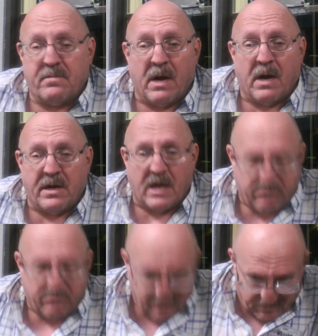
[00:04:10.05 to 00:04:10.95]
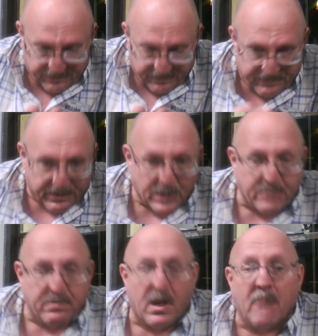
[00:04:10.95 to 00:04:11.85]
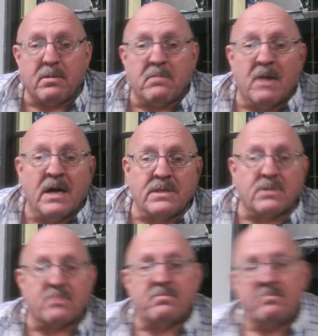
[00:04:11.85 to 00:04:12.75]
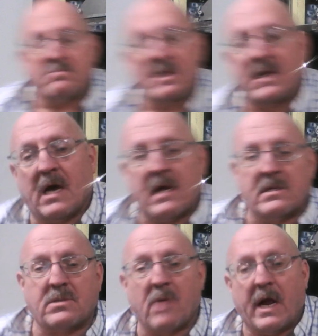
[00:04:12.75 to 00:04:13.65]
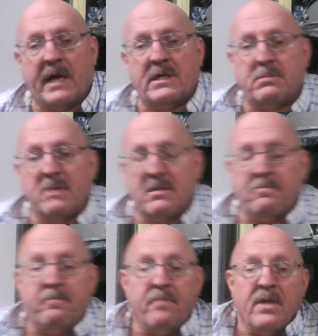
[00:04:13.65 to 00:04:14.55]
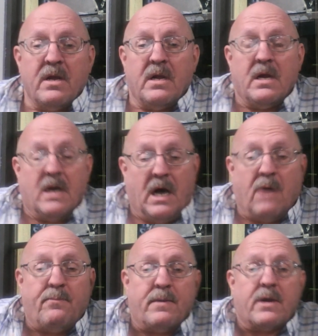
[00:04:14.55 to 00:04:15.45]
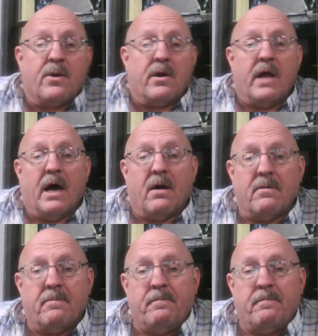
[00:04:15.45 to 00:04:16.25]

Might take first couple of months will be kind of strange, but I'll figure it out.